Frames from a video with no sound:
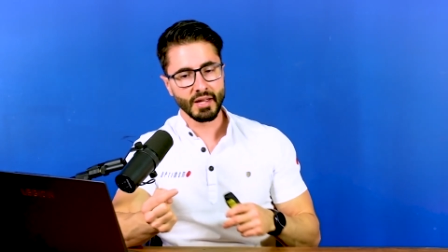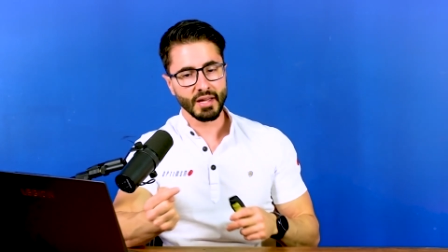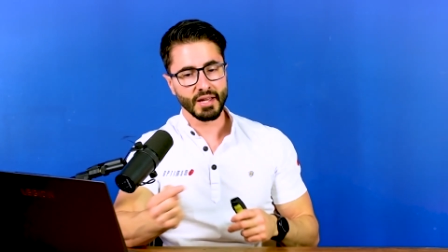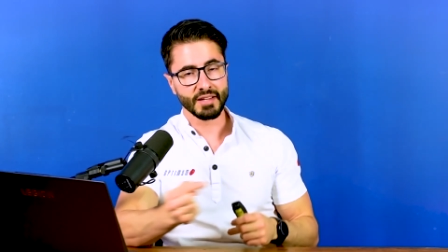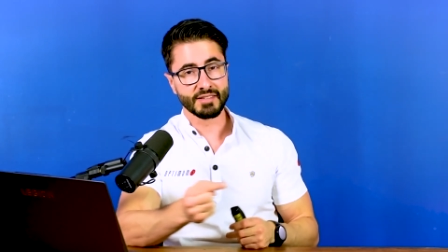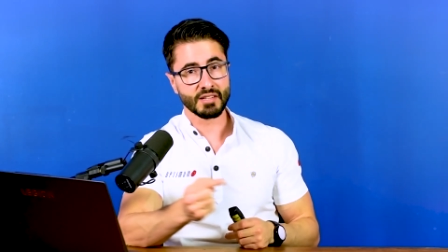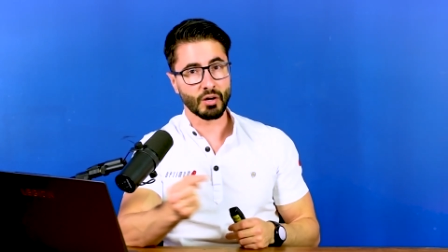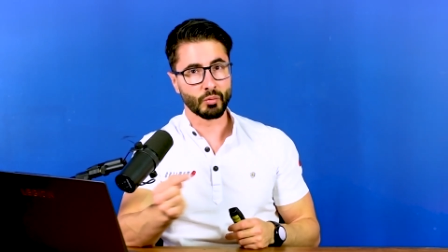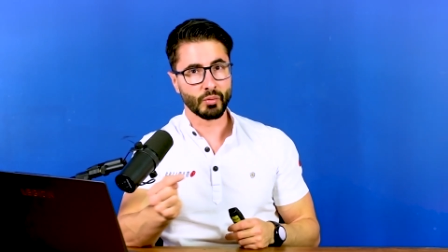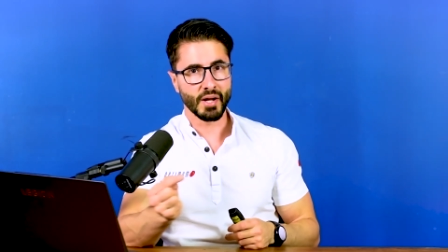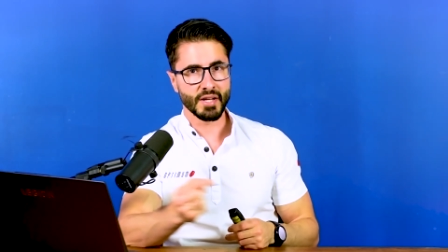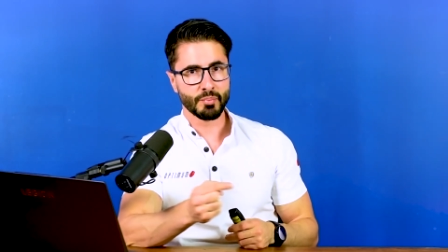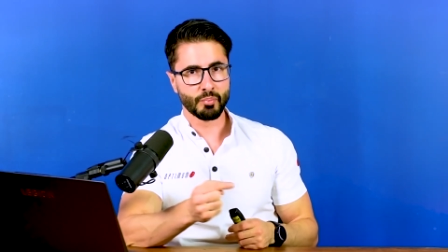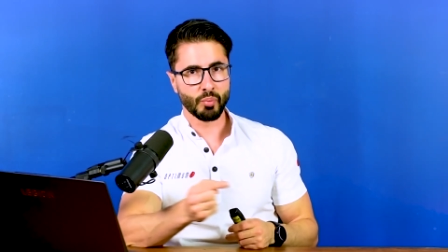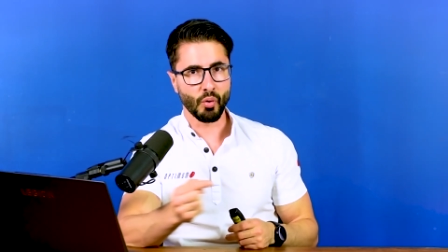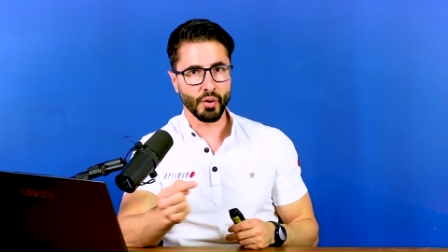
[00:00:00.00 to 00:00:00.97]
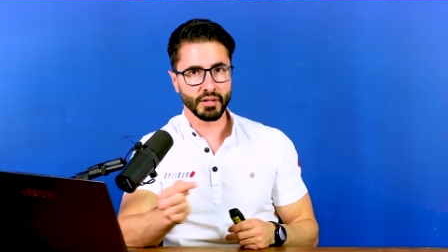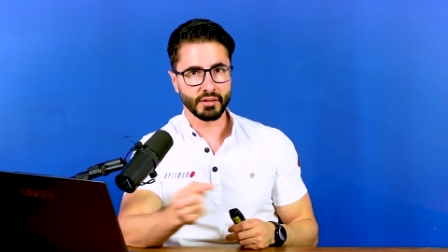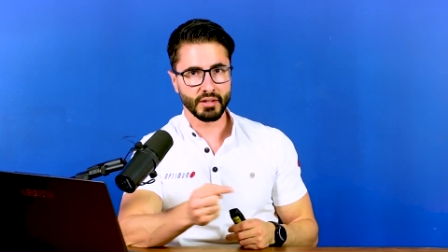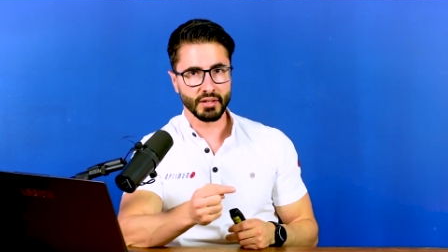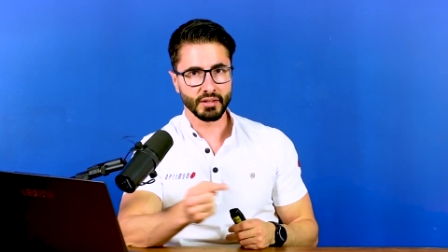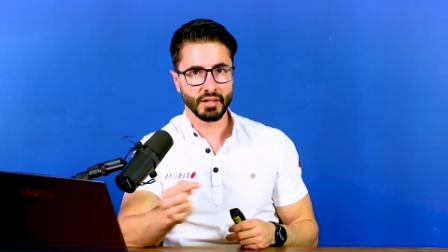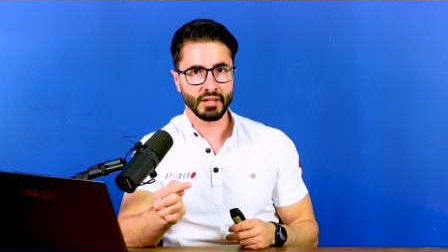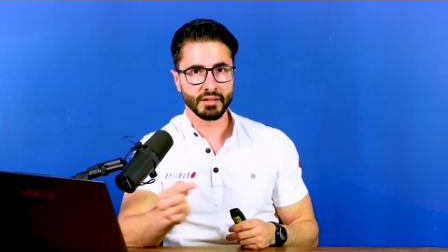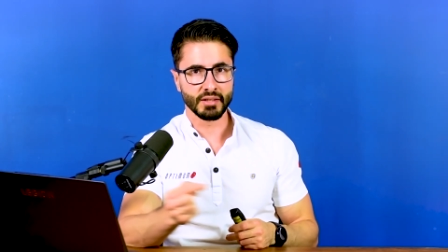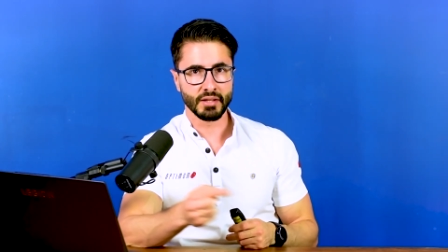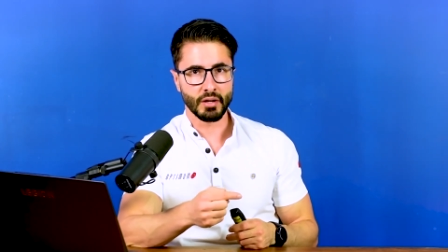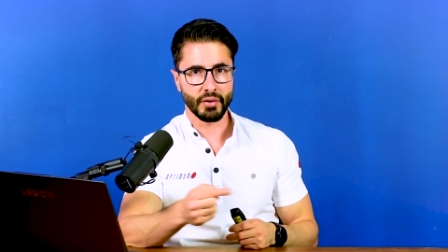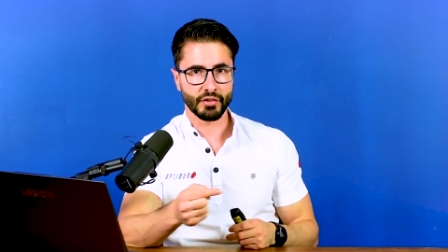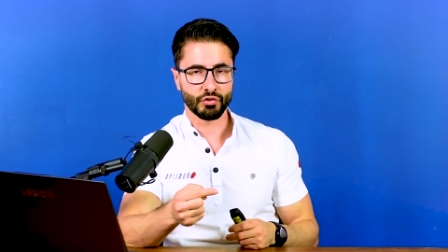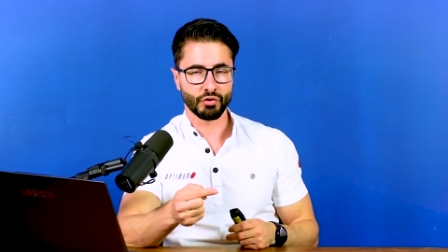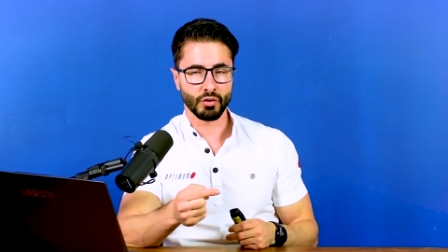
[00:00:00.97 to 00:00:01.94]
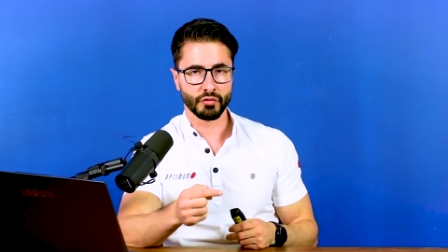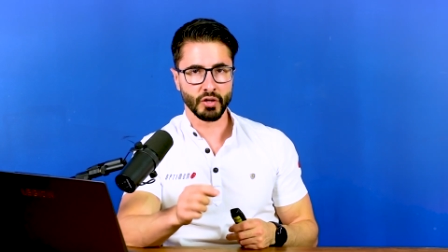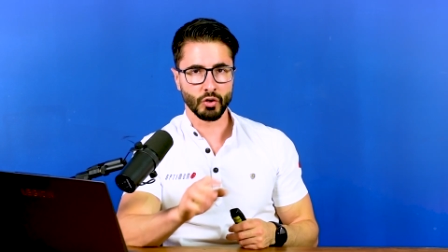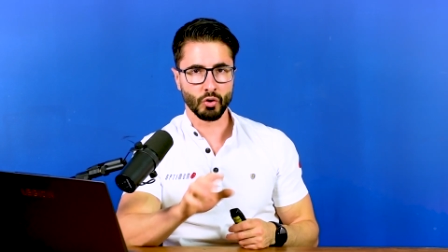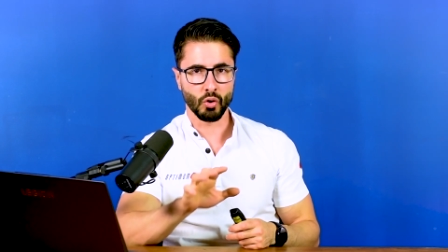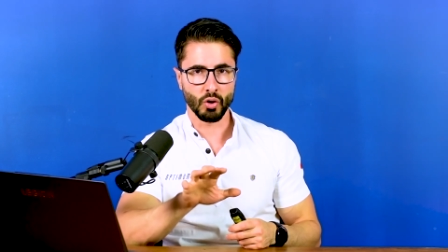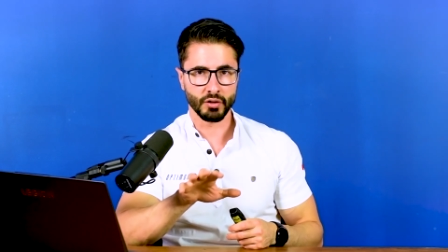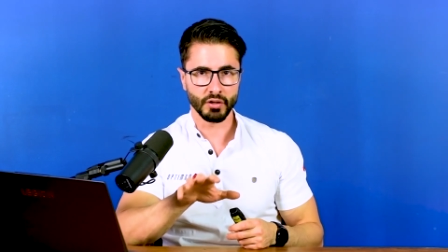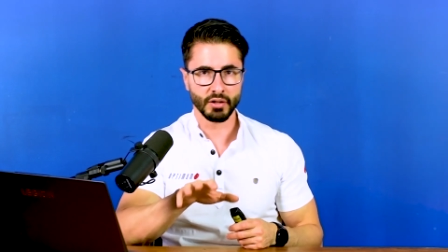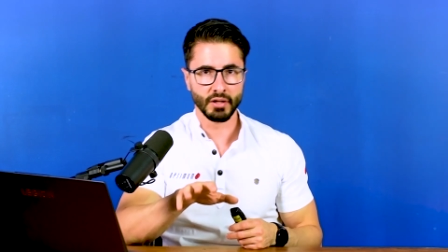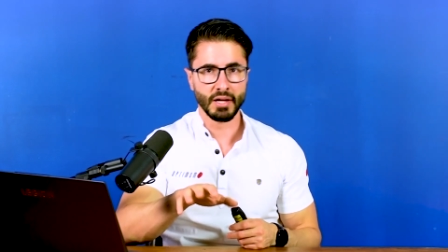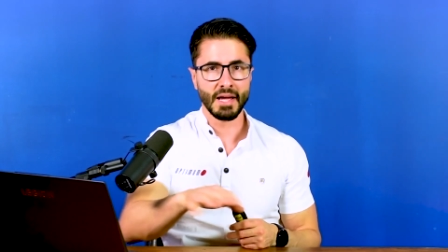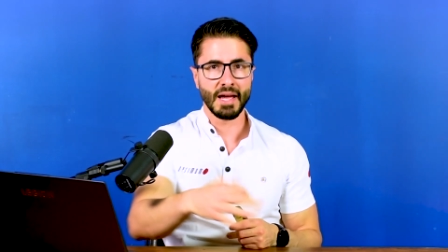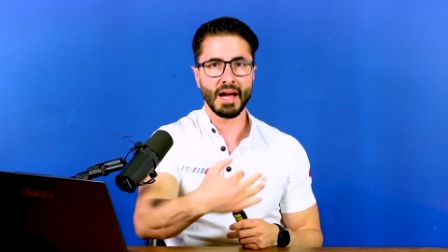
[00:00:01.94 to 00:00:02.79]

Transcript: it's already pointing in the direction of the corner,